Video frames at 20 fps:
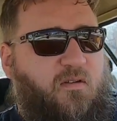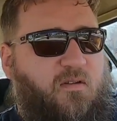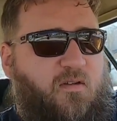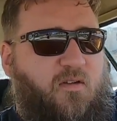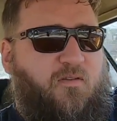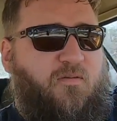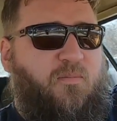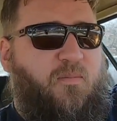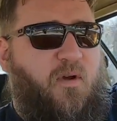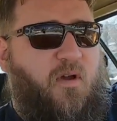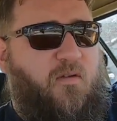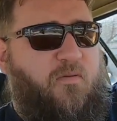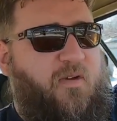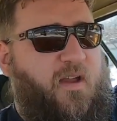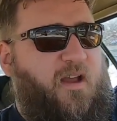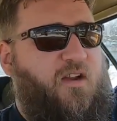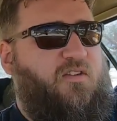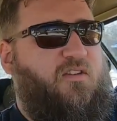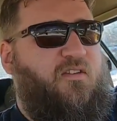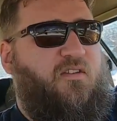goofball
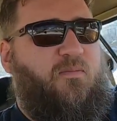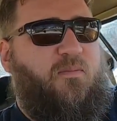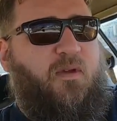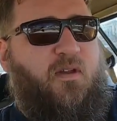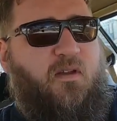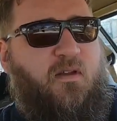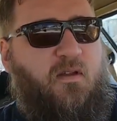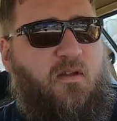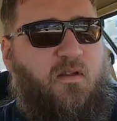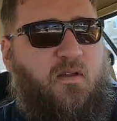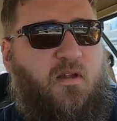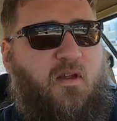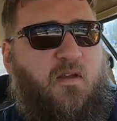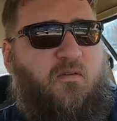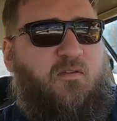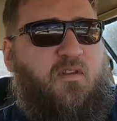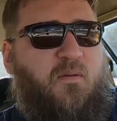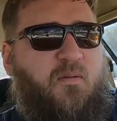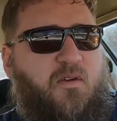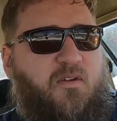factions, but
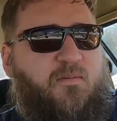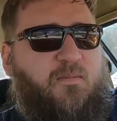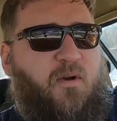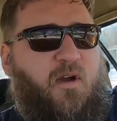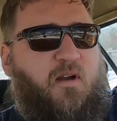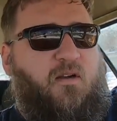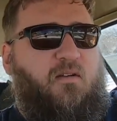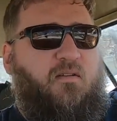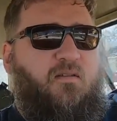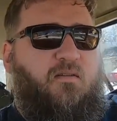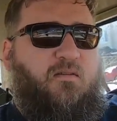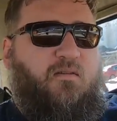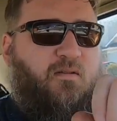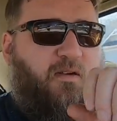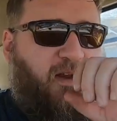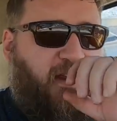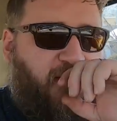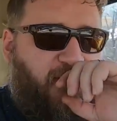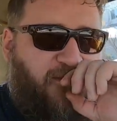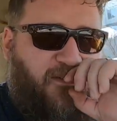for the most part,
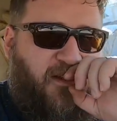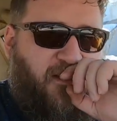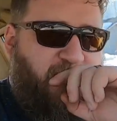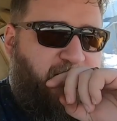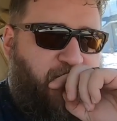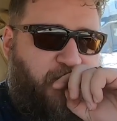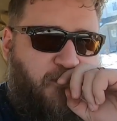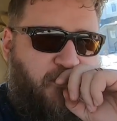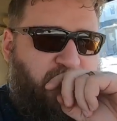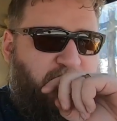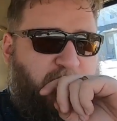I have faith.